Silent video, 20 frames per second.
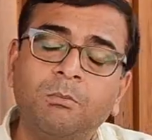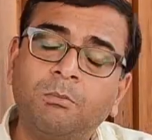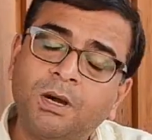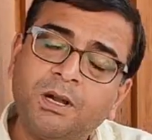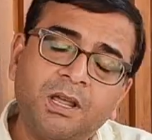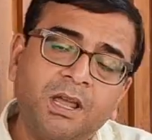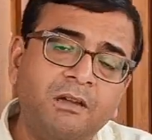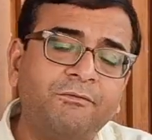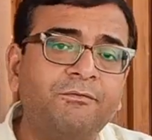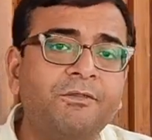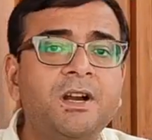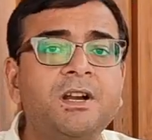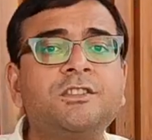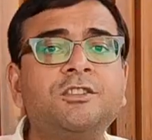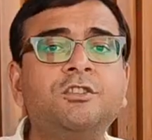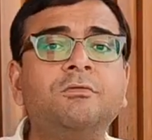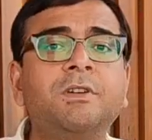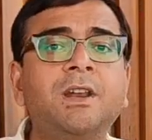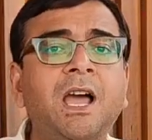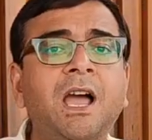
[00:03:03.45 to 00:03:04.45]
But
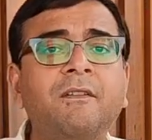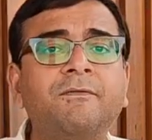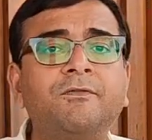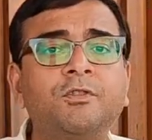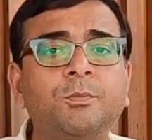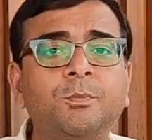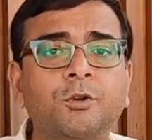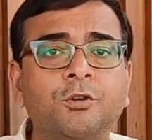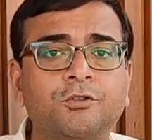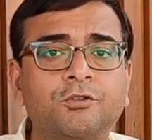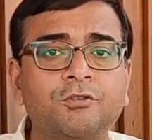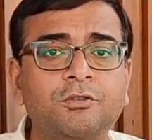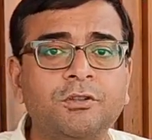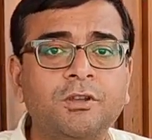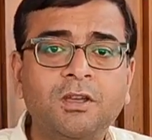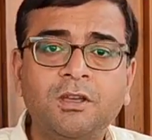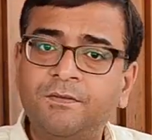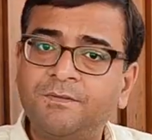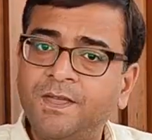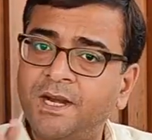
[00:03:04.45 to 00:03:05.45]
efforts you will have to put.
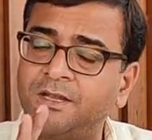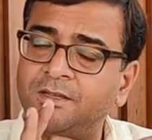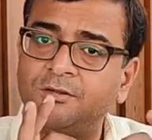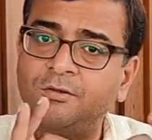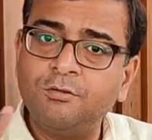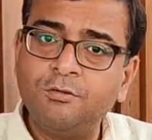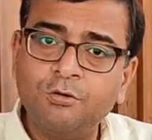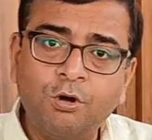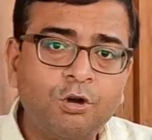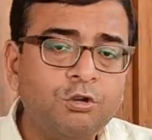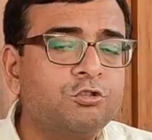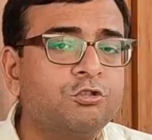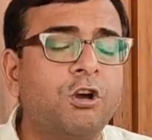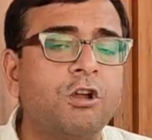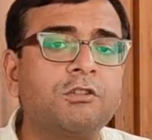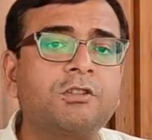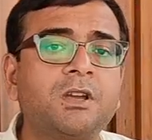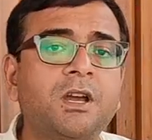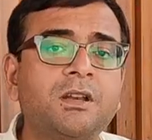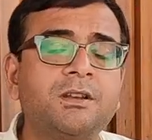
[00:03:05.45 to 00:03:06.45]
There is no
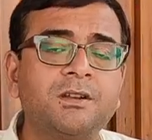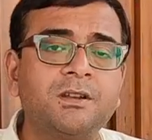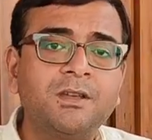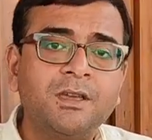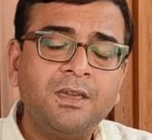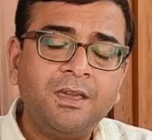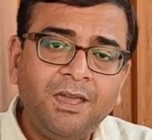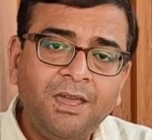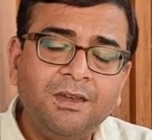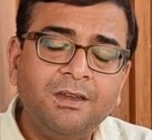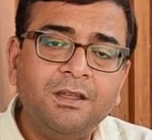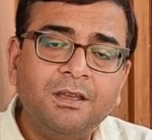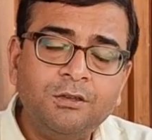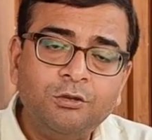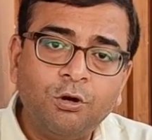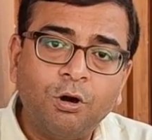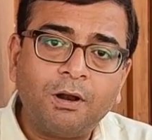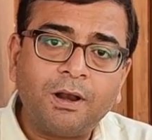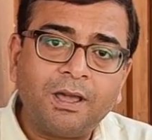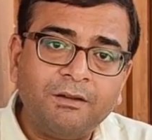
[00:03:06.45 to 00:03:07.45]
shortcut in
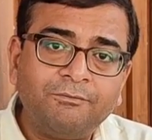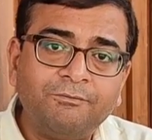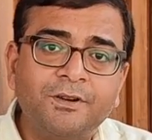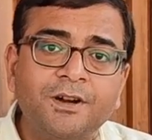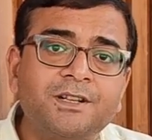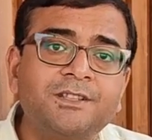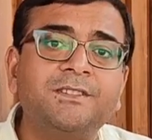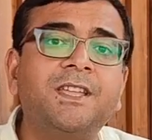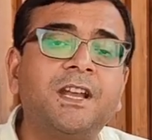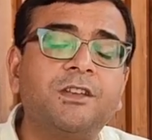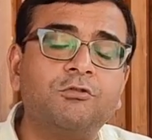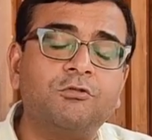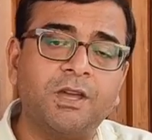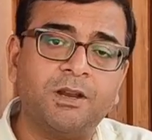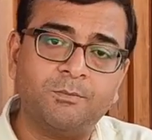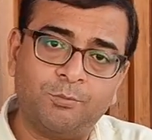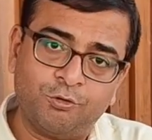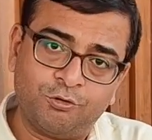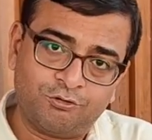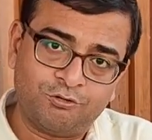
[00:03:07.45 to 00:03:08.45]
your efforts that you
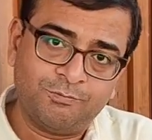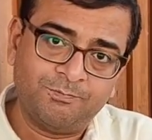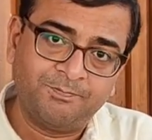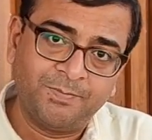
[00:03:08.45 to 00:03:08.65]
can put.